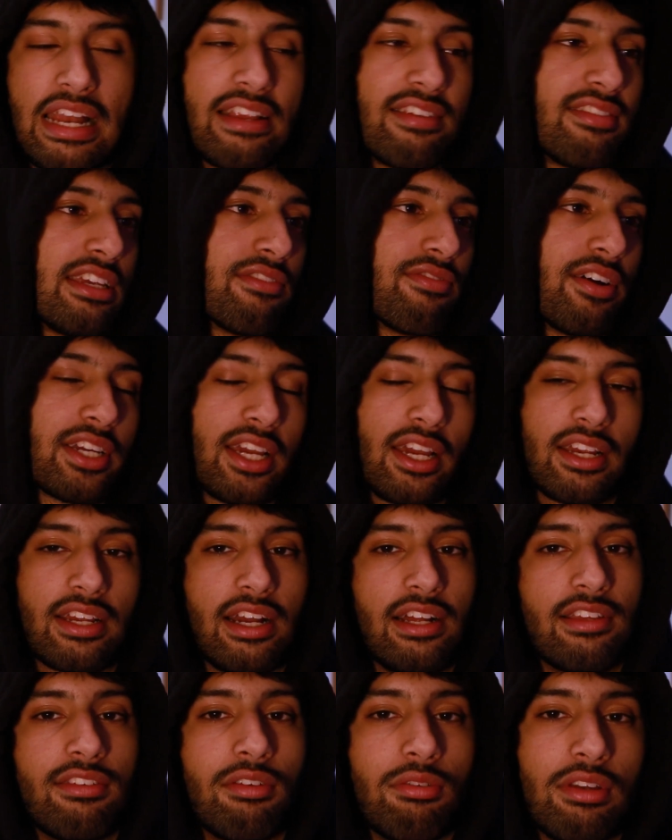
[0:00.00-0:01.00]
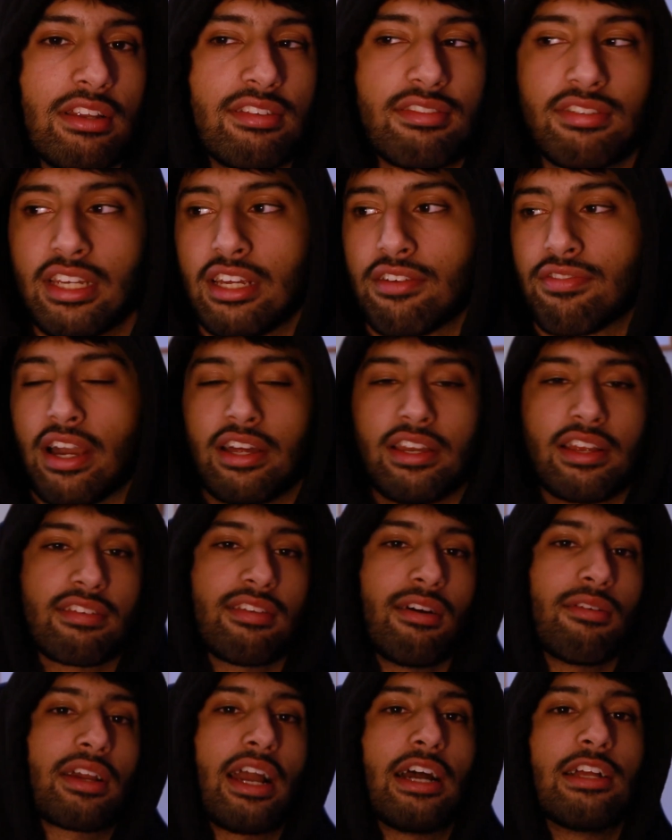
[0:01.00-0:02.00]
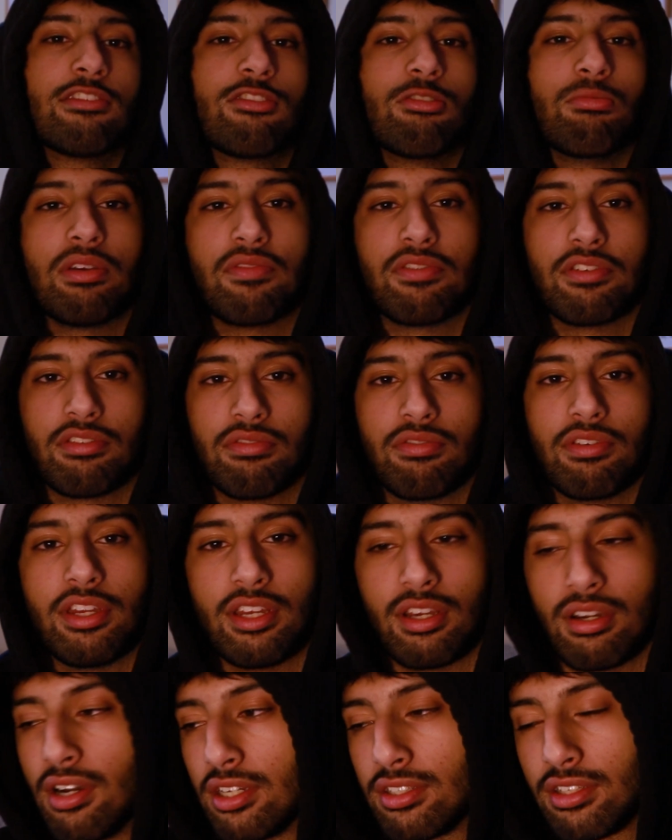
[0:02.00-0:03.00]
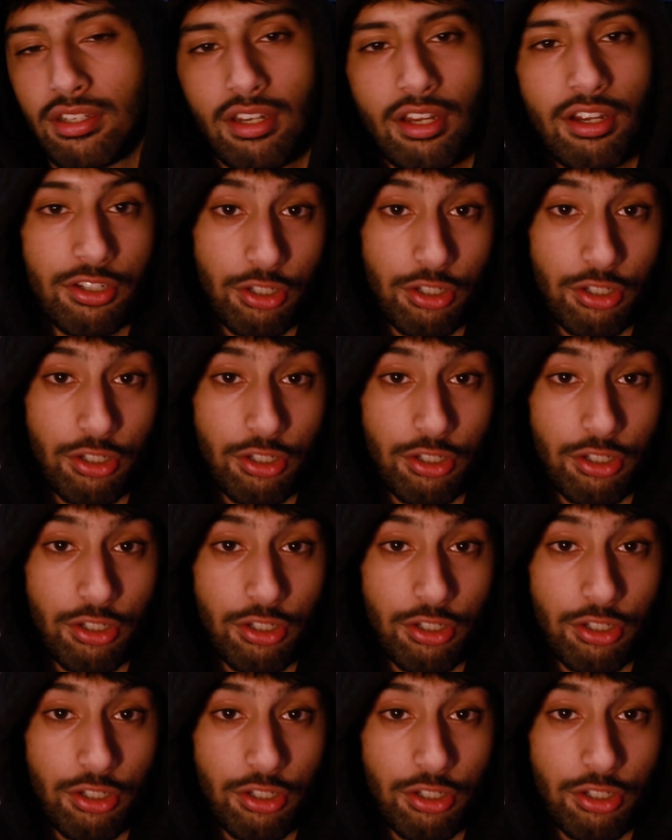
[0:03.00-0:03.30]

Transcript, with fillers: Let's see if I get cancelled. Let's see if Edexcel cancel me for this video. I don't know.